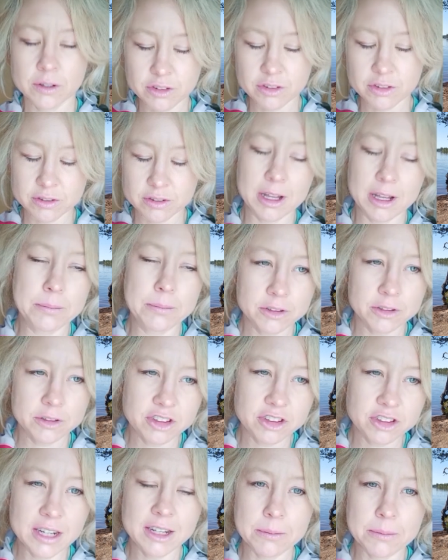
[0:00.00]
So I just
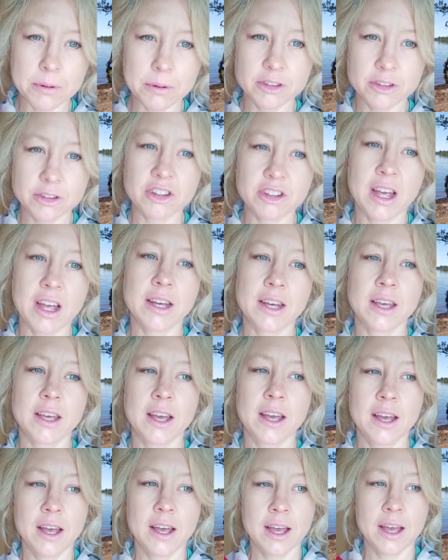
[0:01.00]
double check.
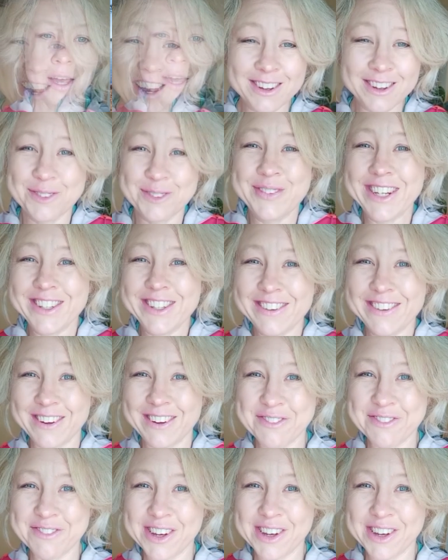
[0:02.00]
At the last
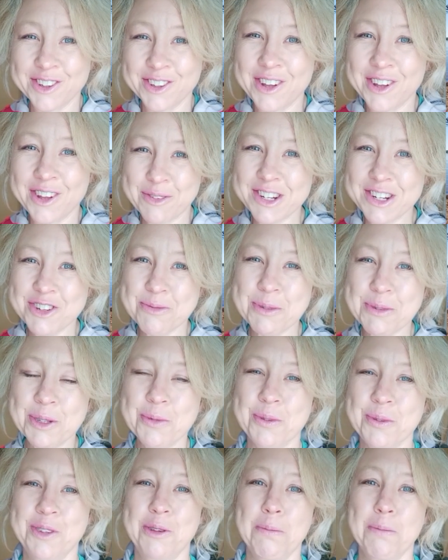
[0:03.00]
minute, I found an
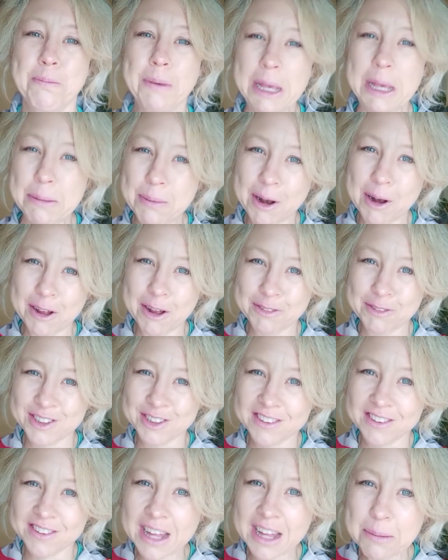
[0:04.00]
arrangement with the people
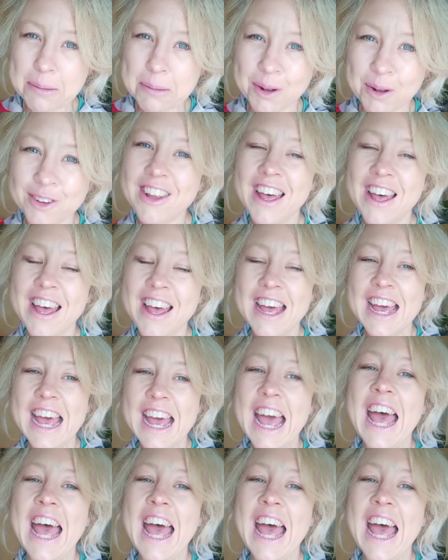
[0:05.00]
of the stables,